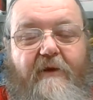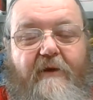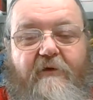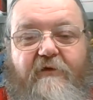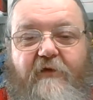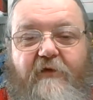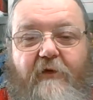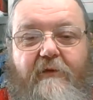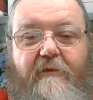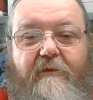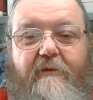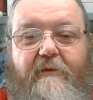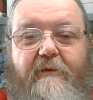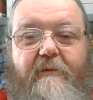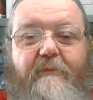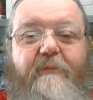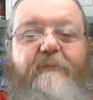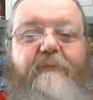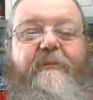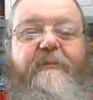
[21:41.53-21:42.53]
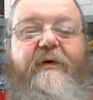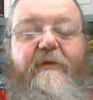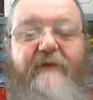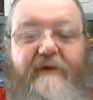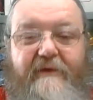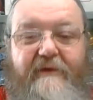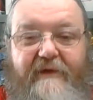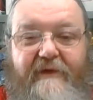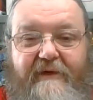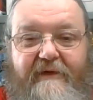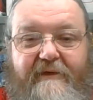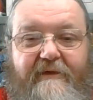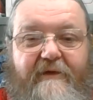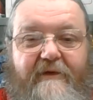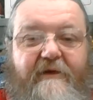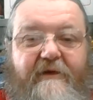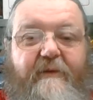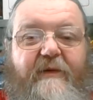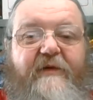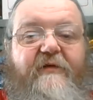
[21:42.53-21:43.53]
so building the
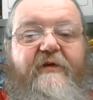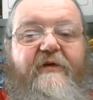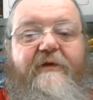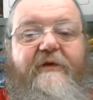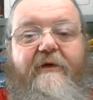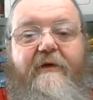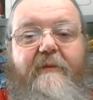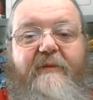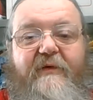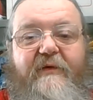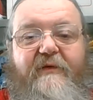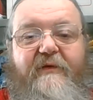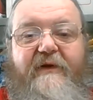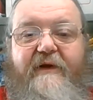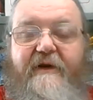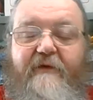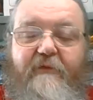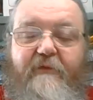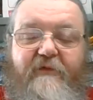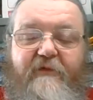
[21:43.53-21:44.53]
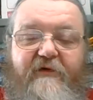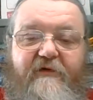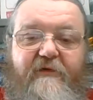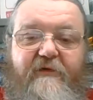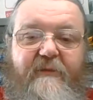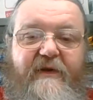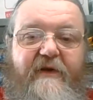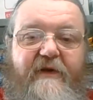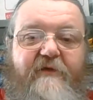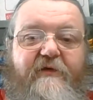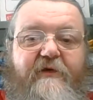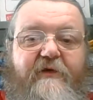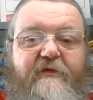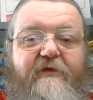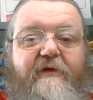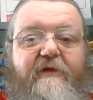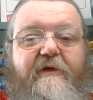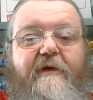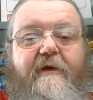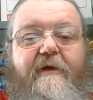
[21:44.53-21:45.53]
community that I'm building in EvilGinger
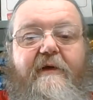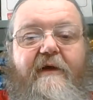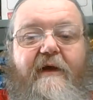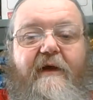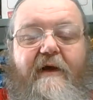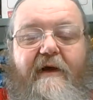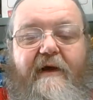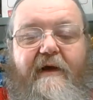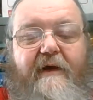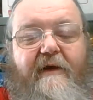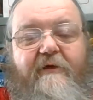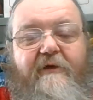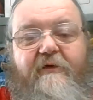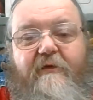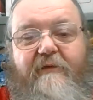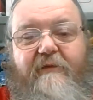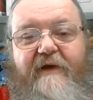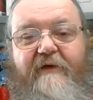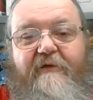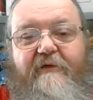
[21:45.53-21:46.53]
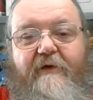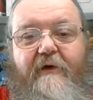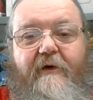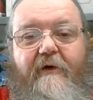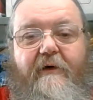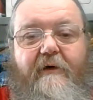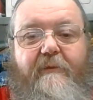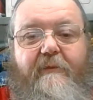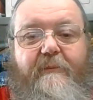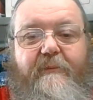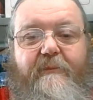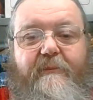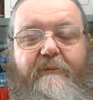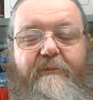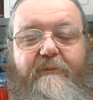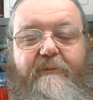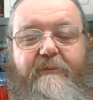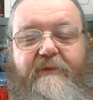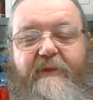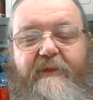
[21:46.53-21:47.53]
Miniatures, and around
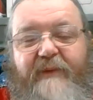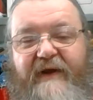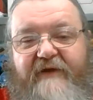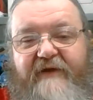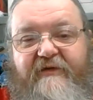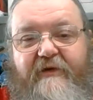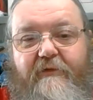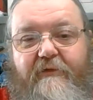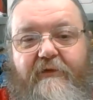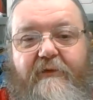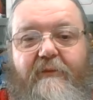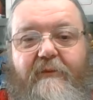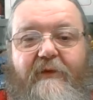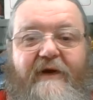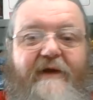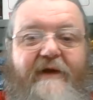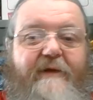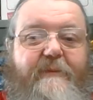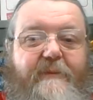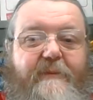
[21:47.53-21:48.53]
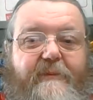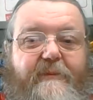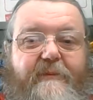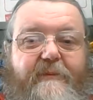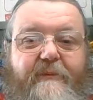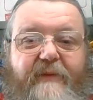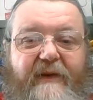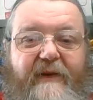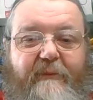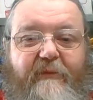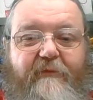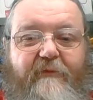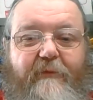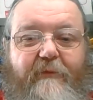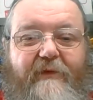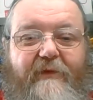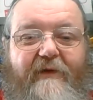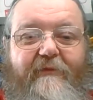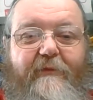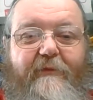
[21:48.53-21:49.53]
the painting group, where people of
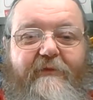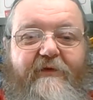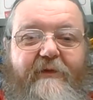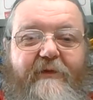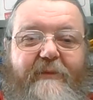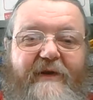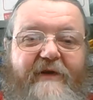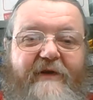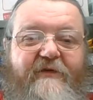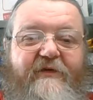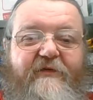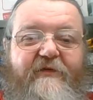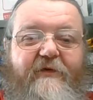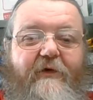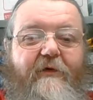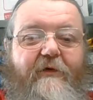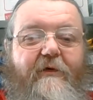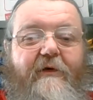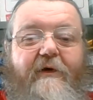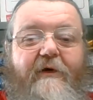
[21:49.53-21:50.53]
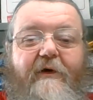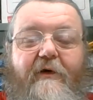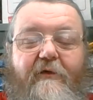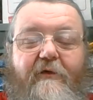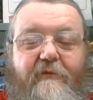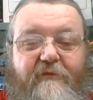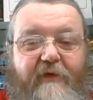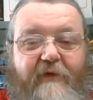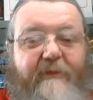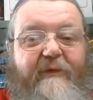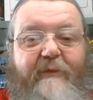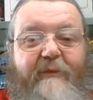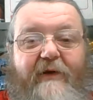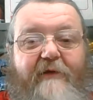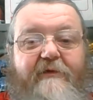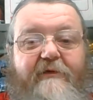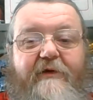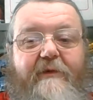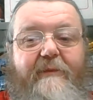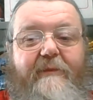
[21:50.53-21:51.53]
all levels and abilities are very
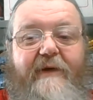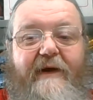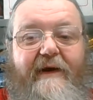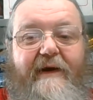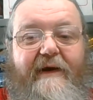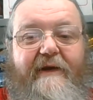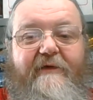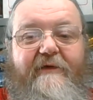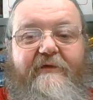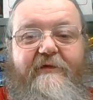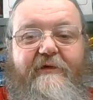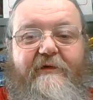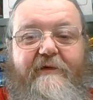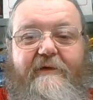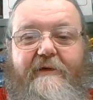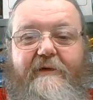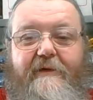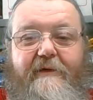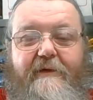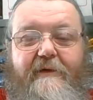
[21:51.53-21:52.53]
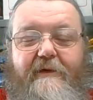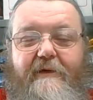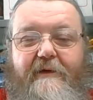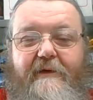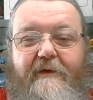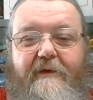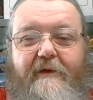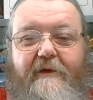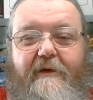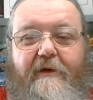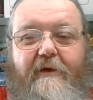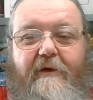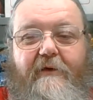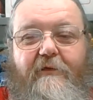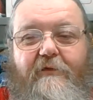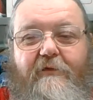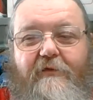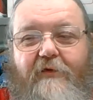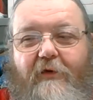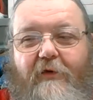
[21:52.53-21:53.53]
welcome, and
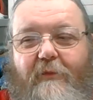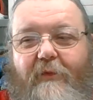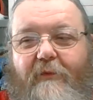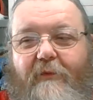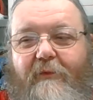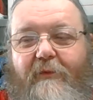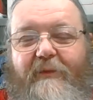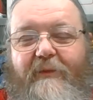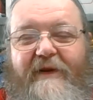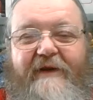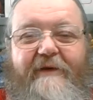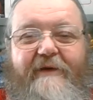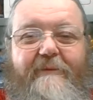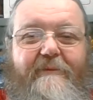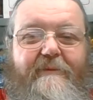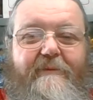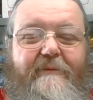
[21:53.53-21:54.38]
no one will be